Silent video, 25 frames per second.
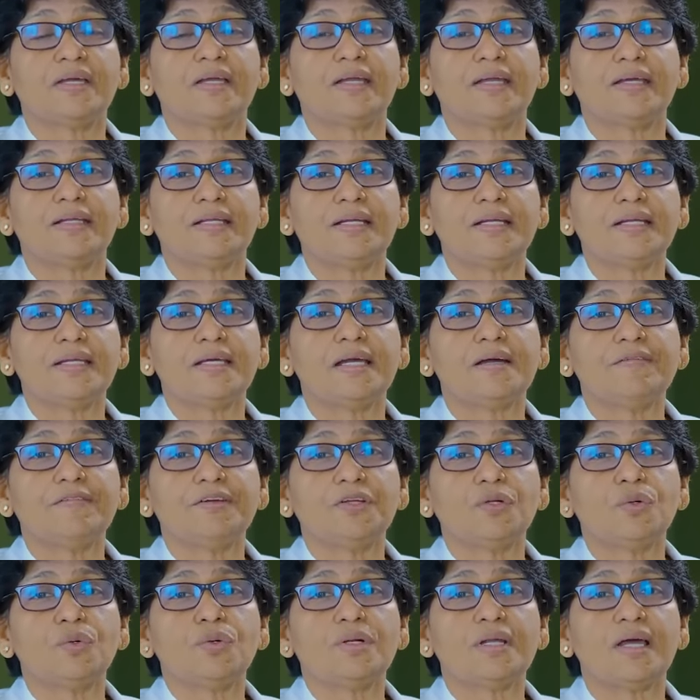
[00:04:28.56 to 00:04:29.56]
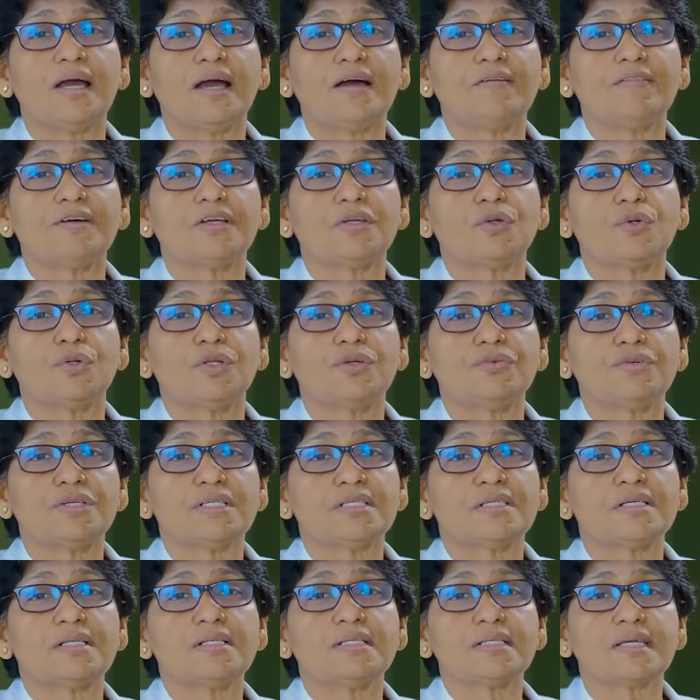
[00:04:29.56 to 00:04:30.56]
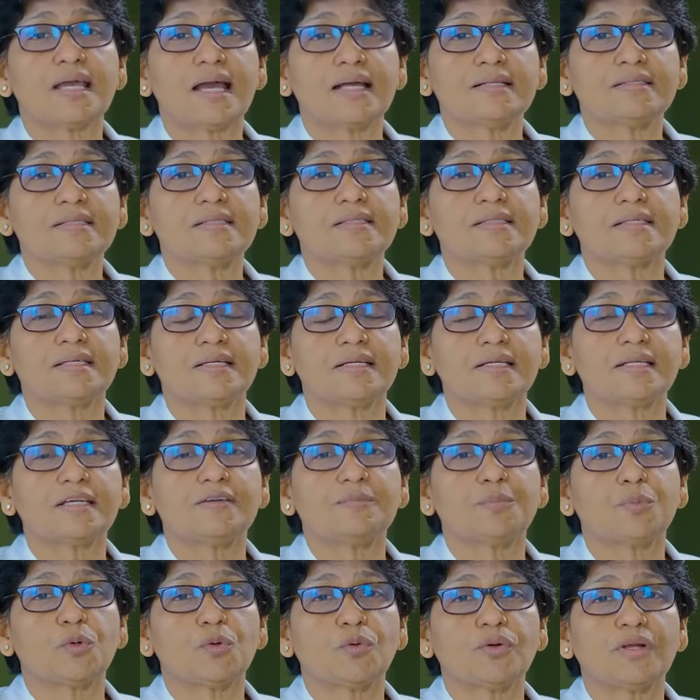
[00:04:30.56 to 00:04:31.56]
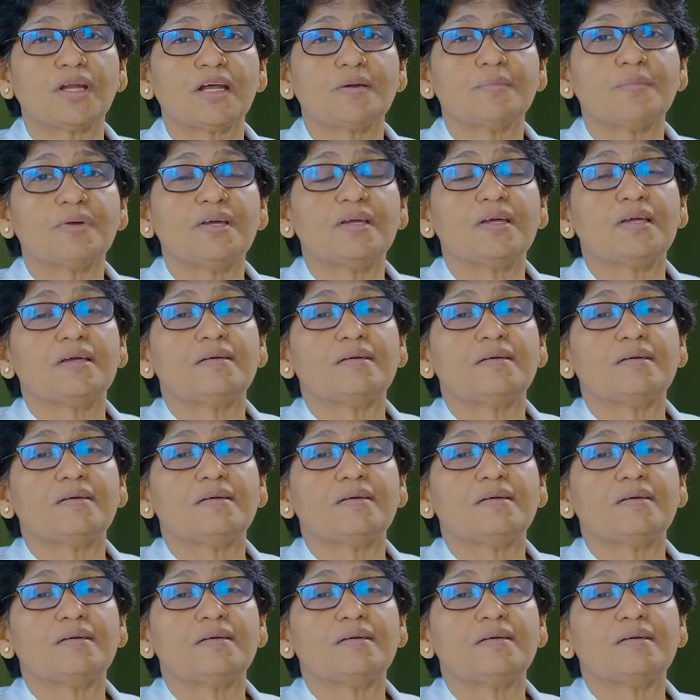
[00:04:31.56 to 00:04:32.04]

In India, we don't have a universal cancer screening program.